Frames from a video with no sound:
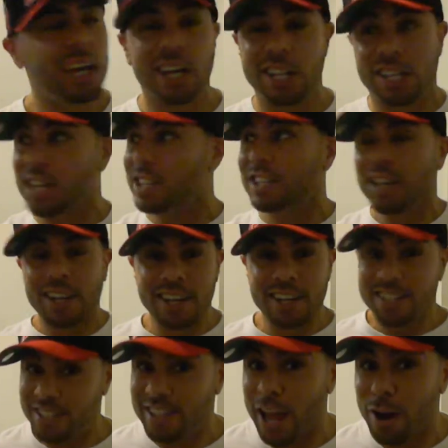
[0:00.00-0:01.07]
It's just
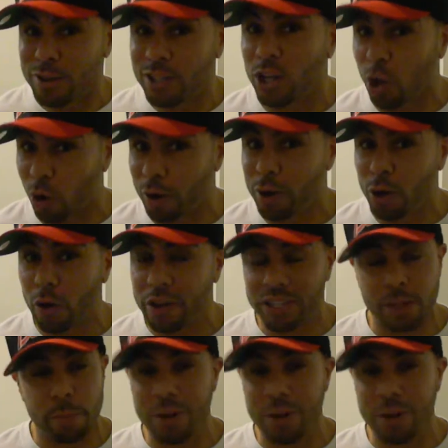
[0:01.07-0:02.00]
stairs galore. You know that shit.